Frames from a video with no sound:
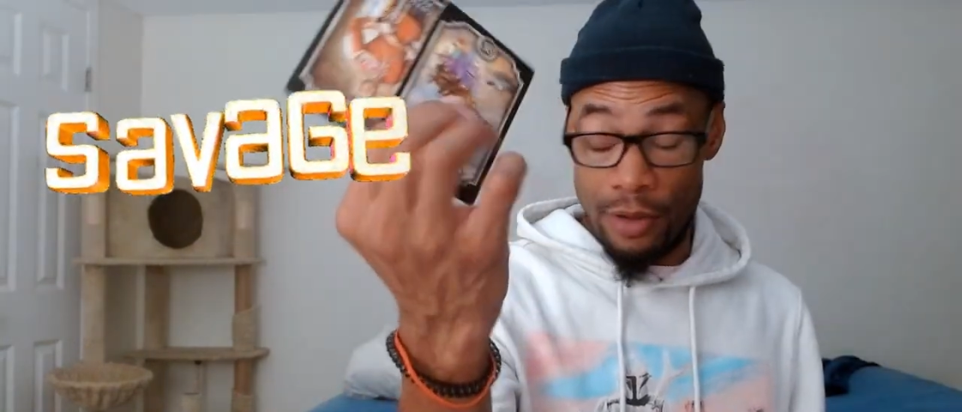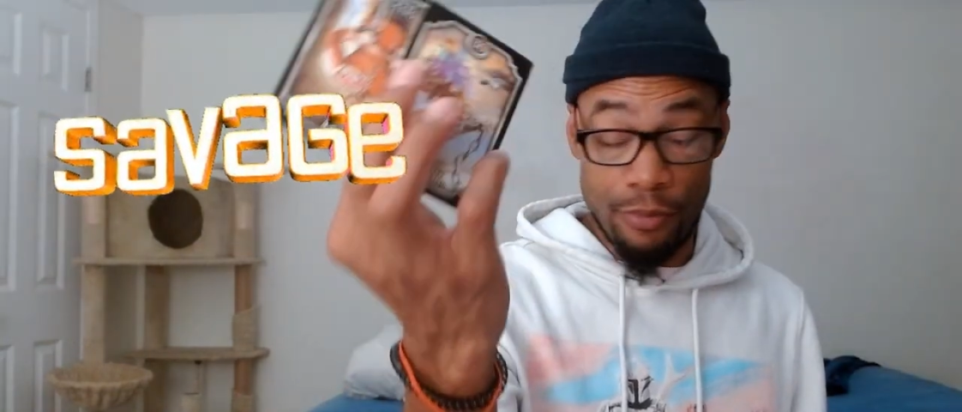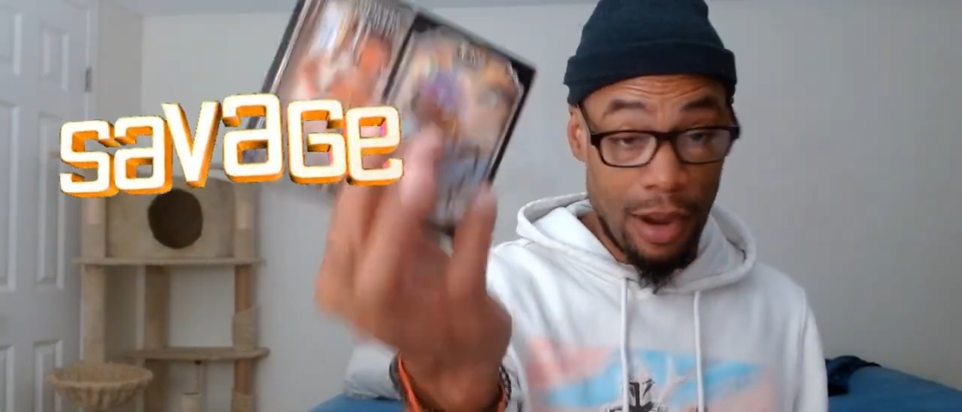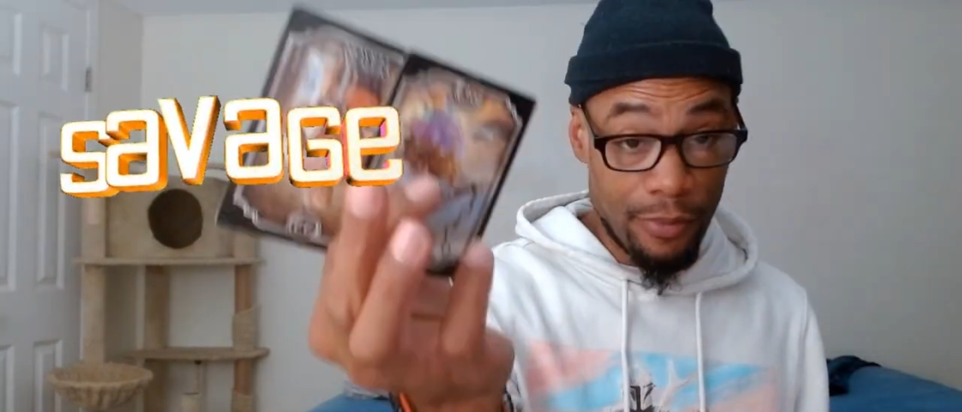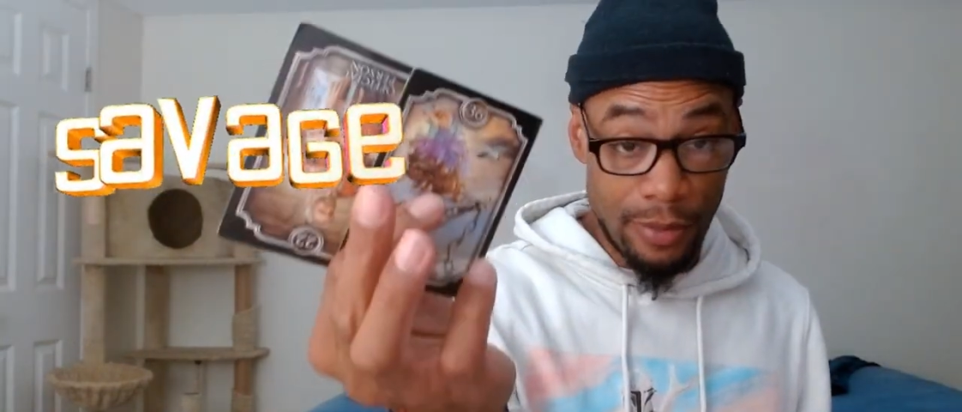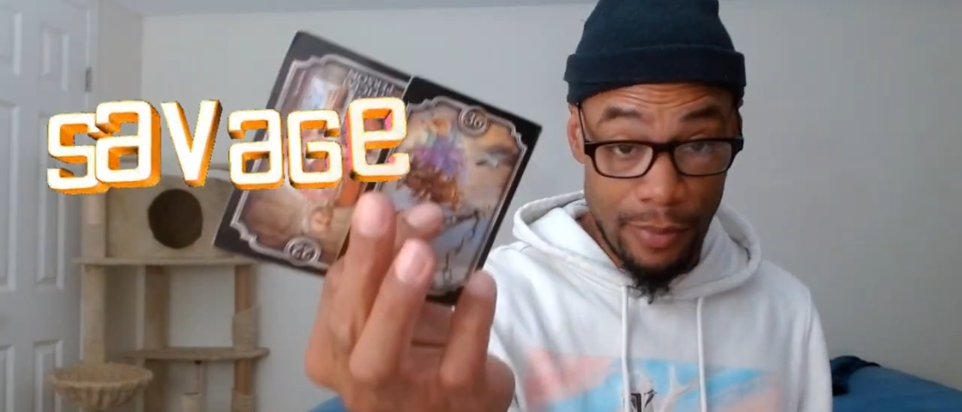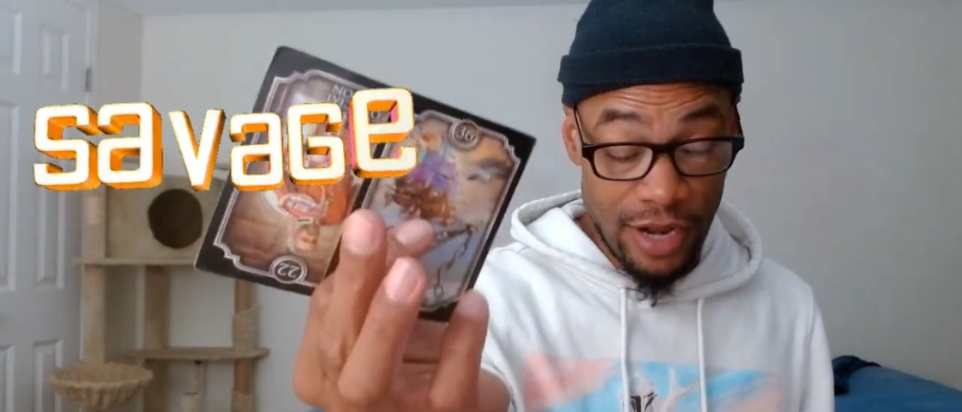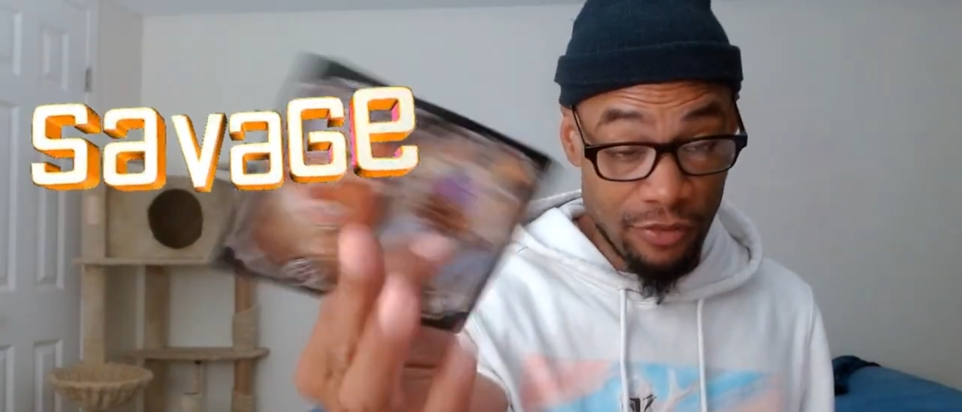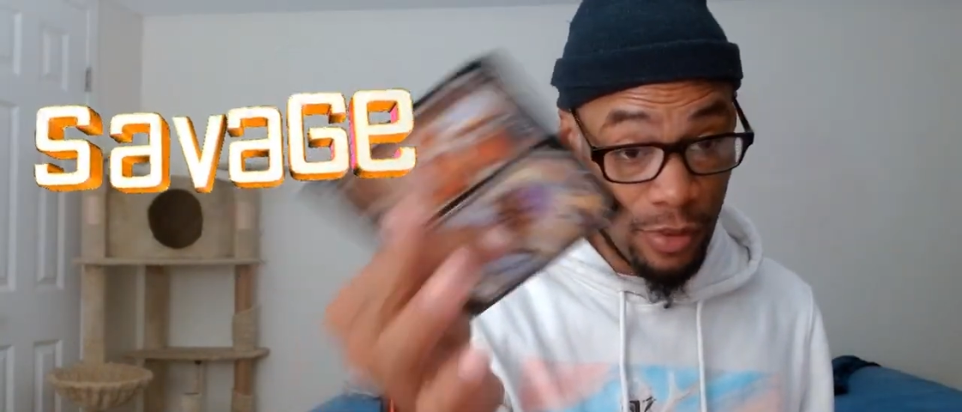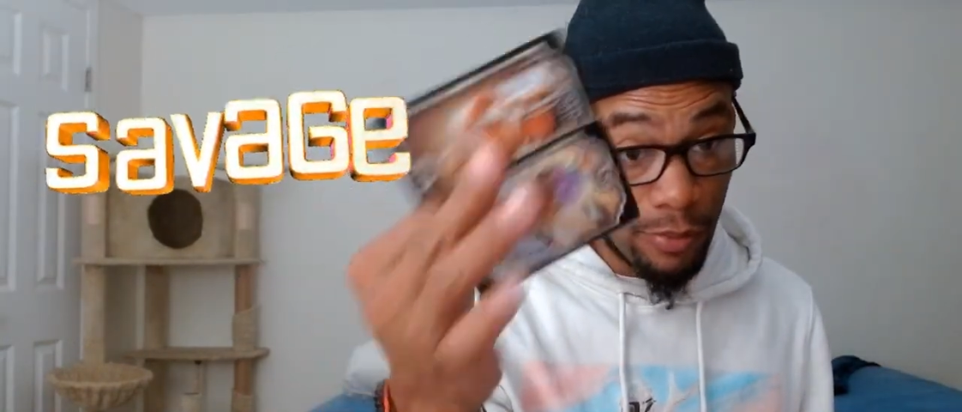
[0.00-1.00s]
a, property
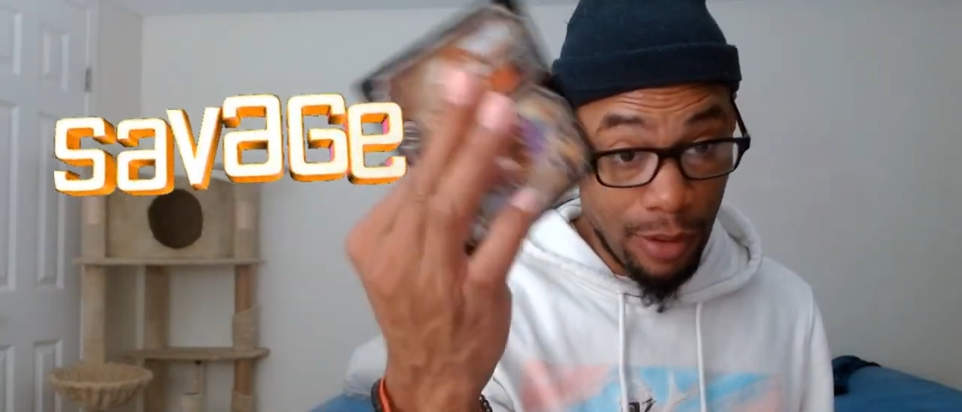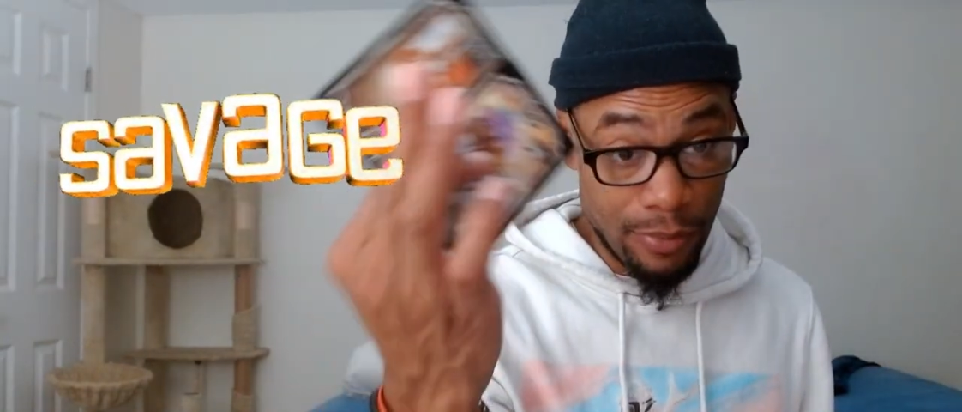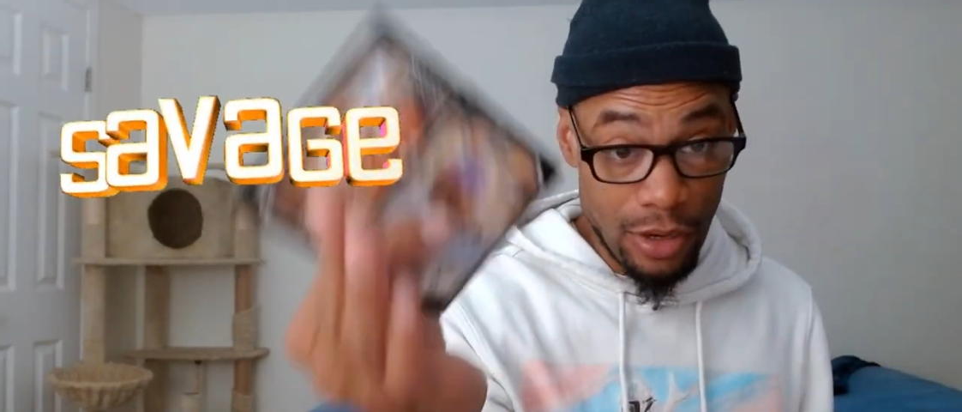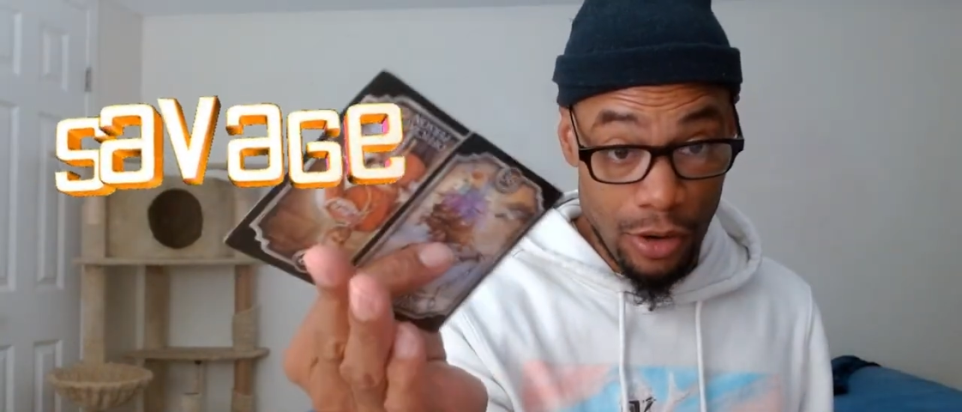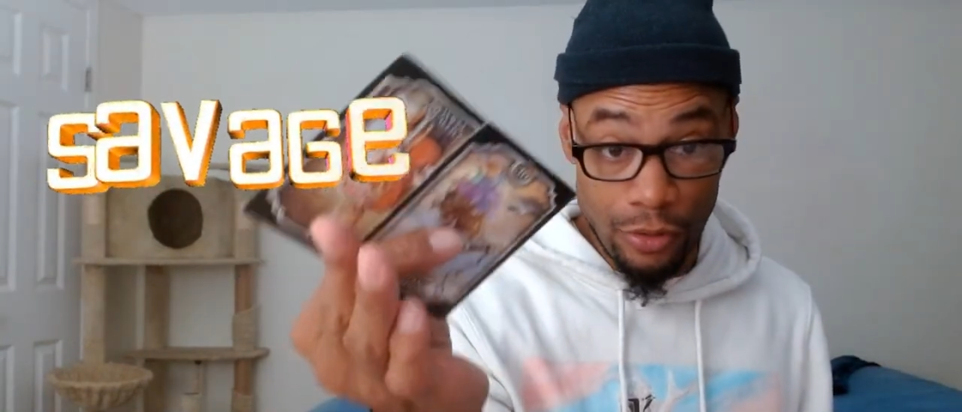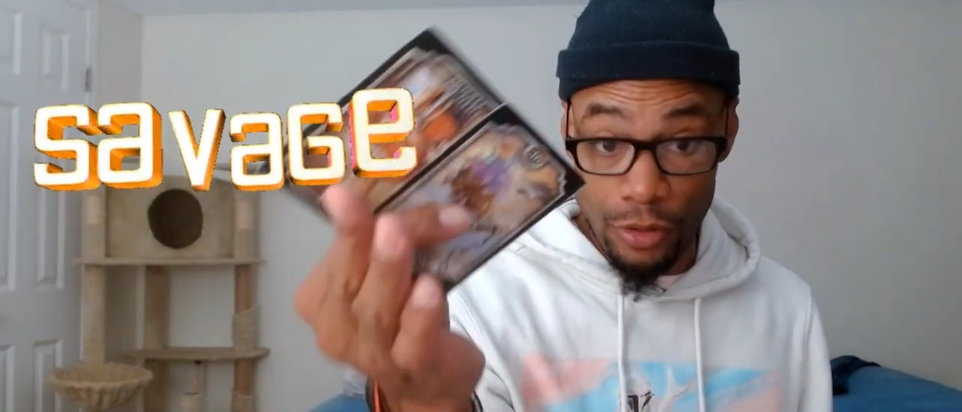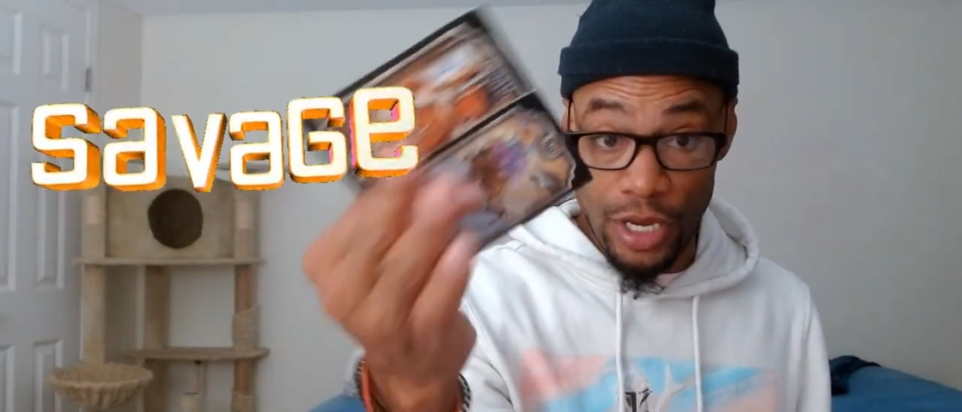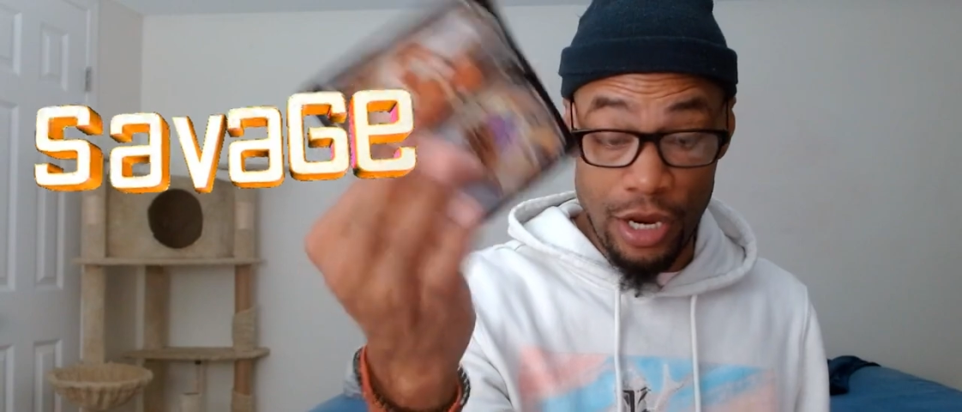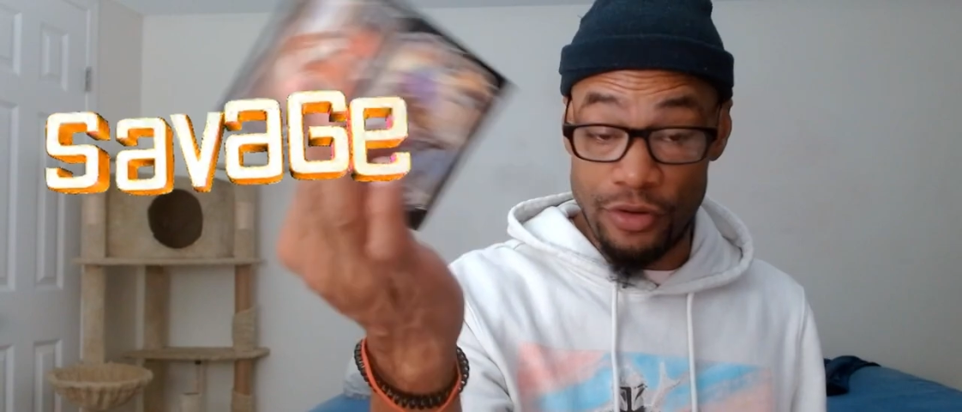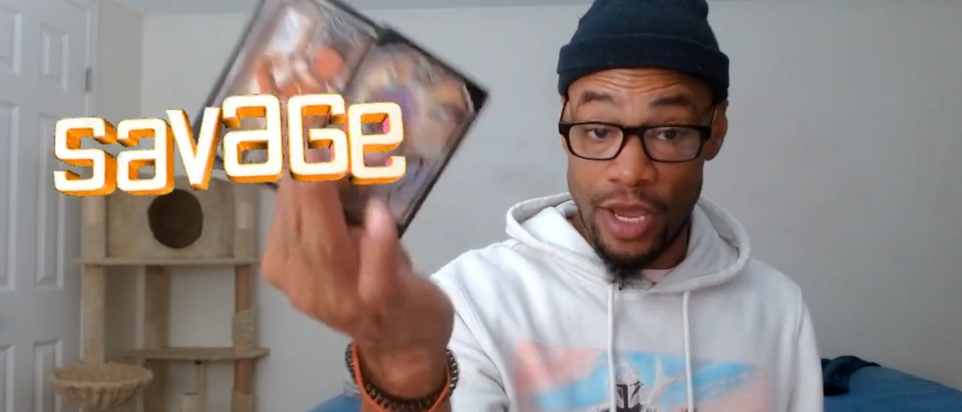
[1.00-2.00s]
management, property owner,
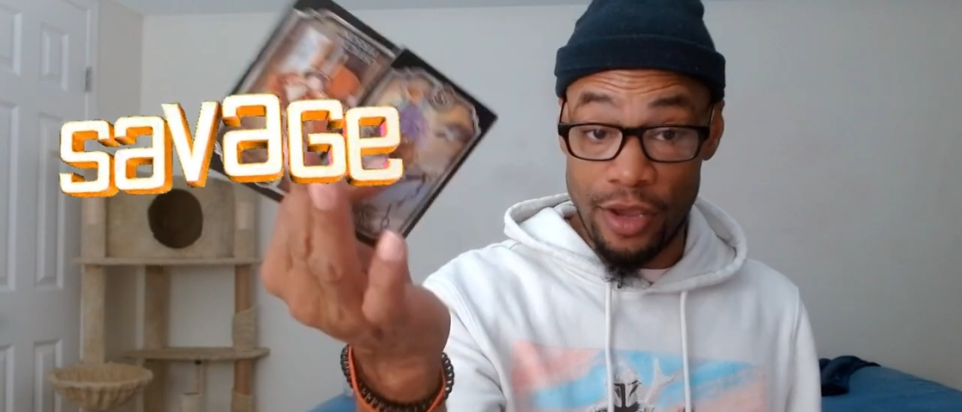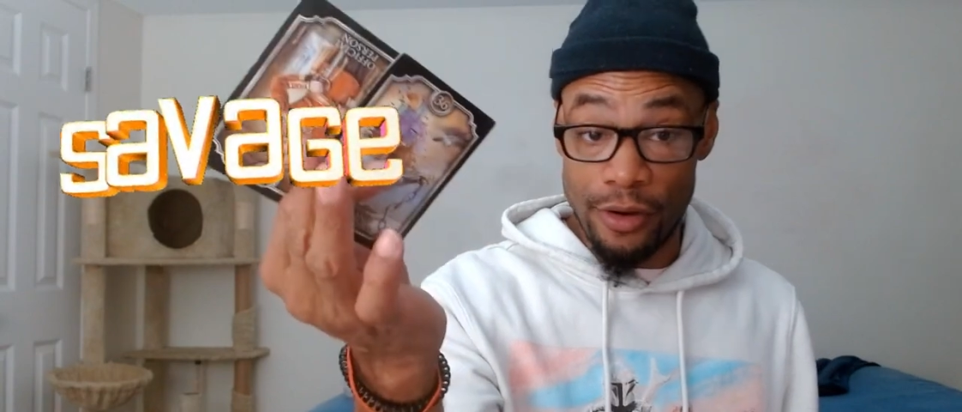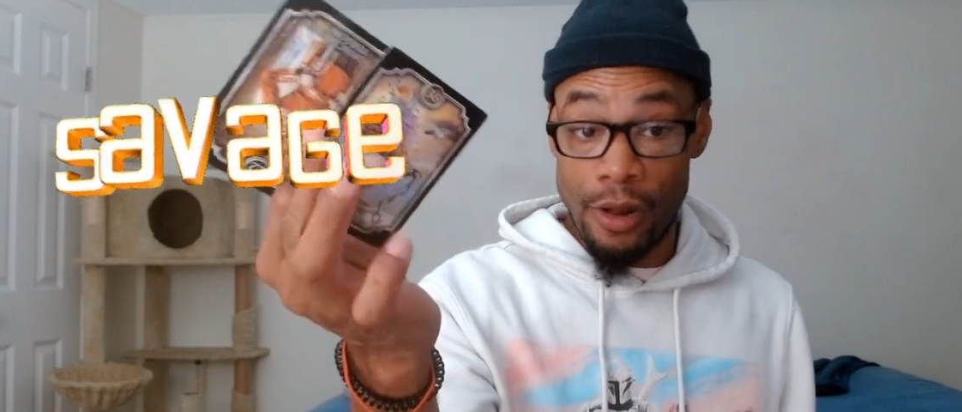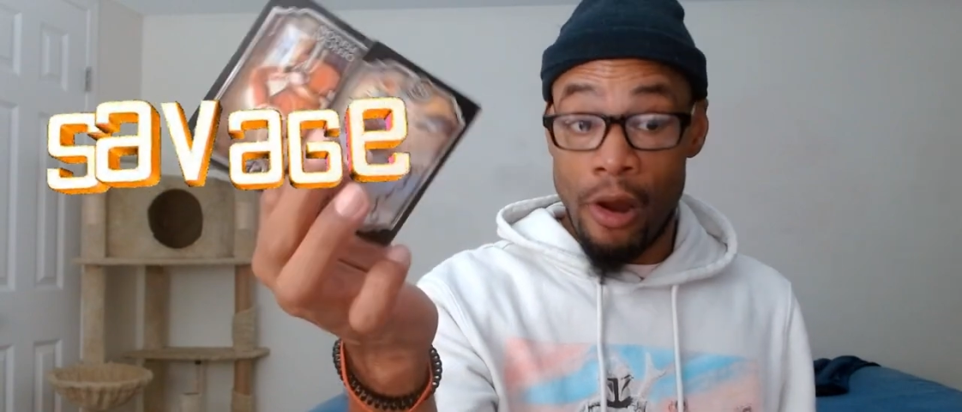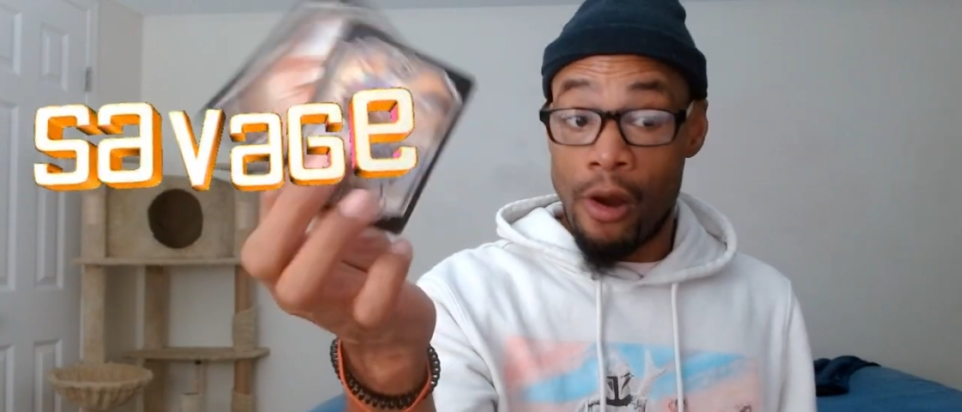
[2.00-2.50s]
caretaker,